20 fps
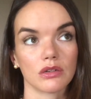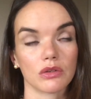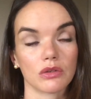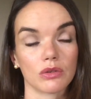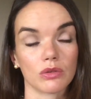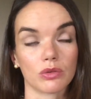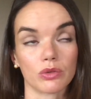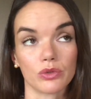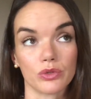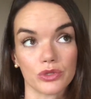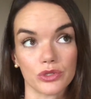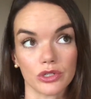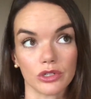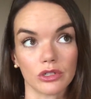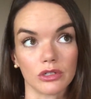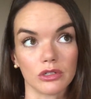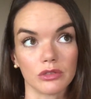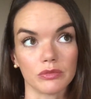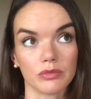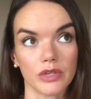
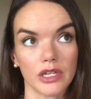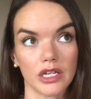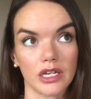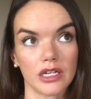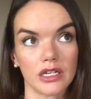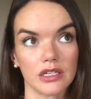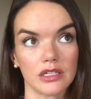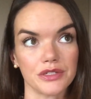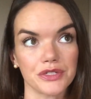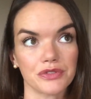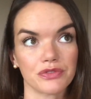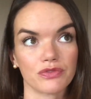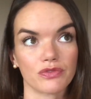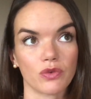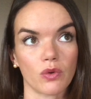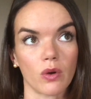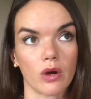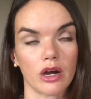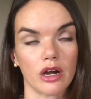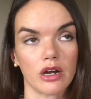crucial it is
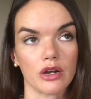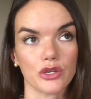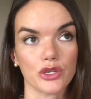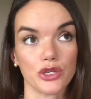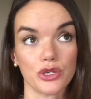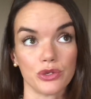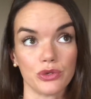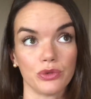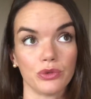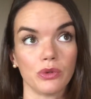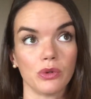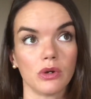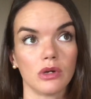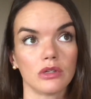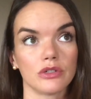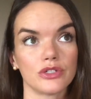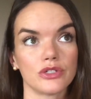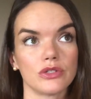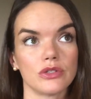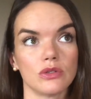for you
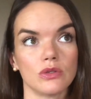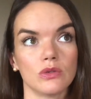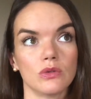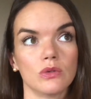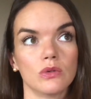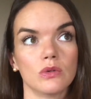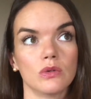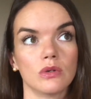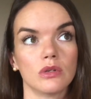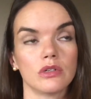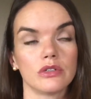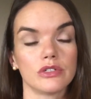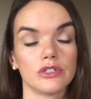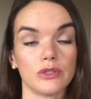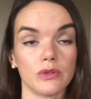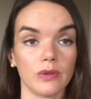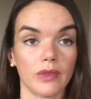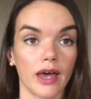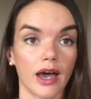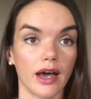to
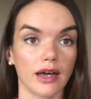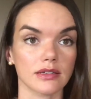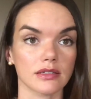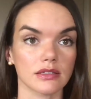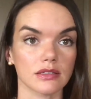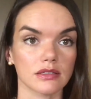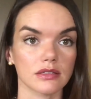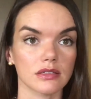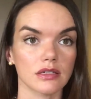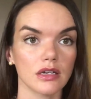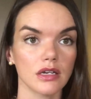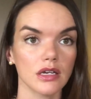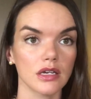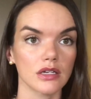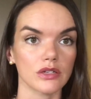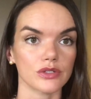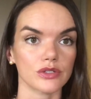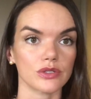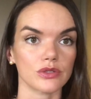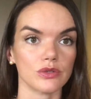do that,
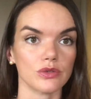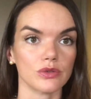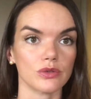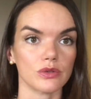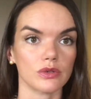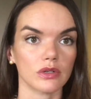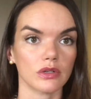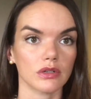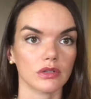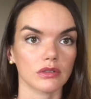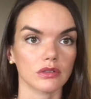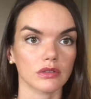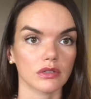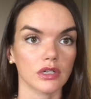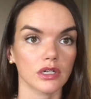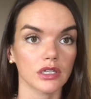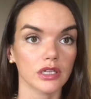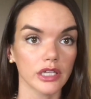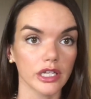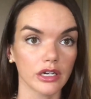to
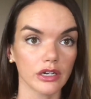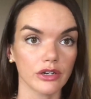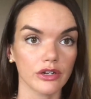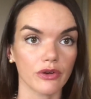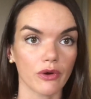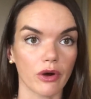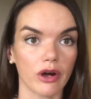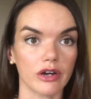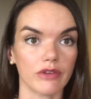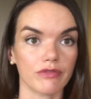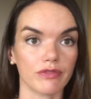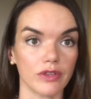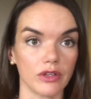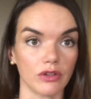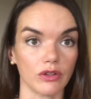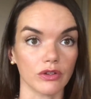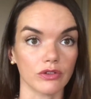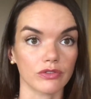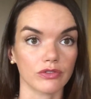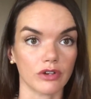clear your
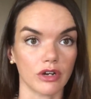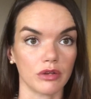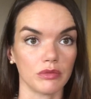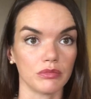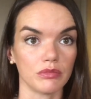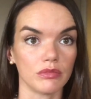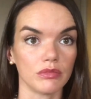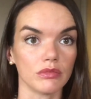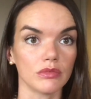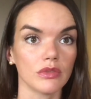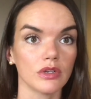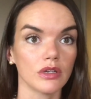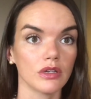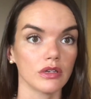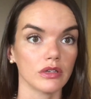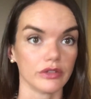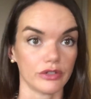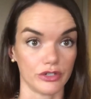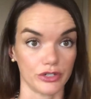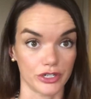field from
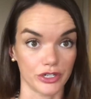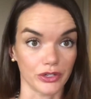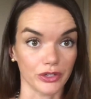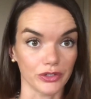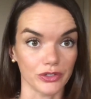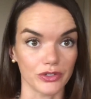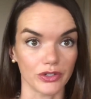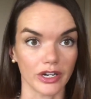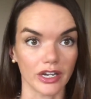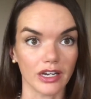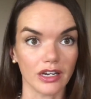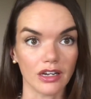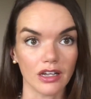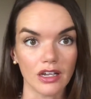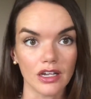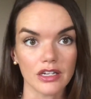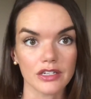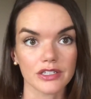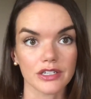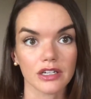your children,
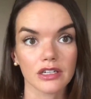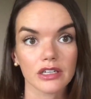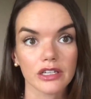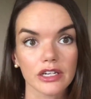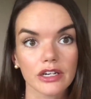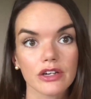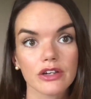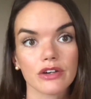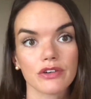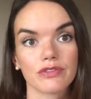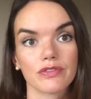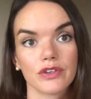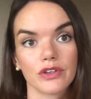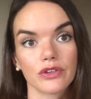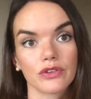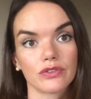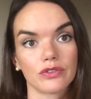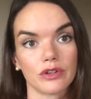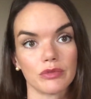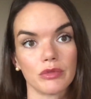to clear your
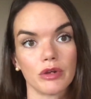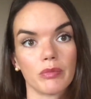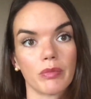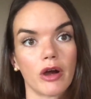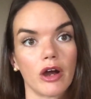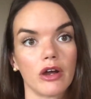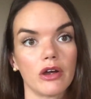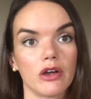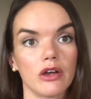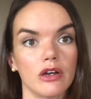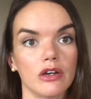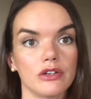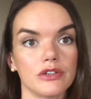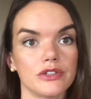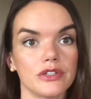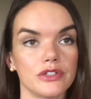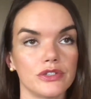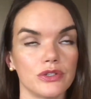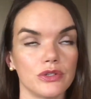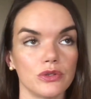field from your partner,
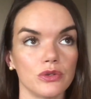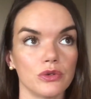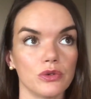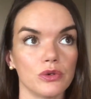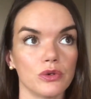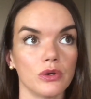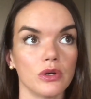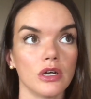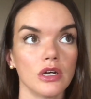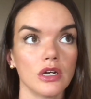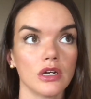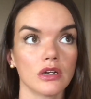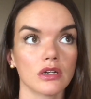to